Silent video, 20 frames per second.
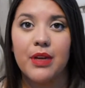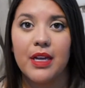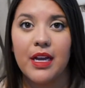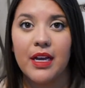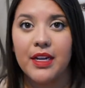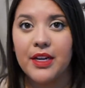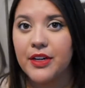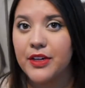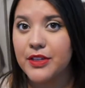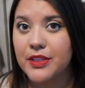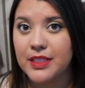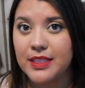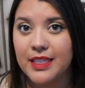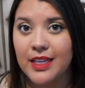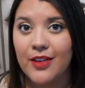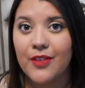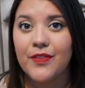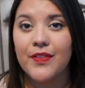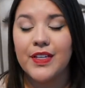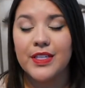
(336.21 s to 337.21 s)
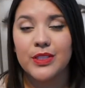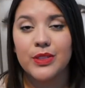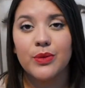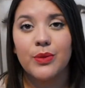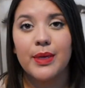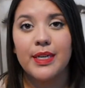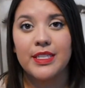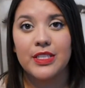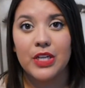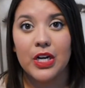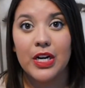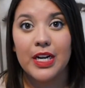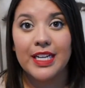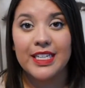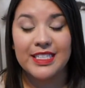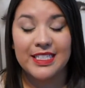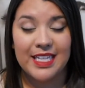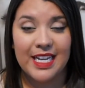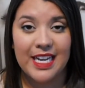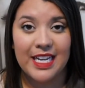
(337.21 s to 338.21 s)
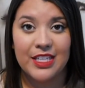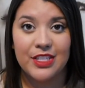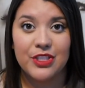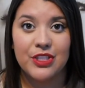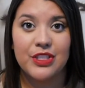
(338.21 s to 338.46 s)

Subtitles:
Rihanna herself is quite dark and tan.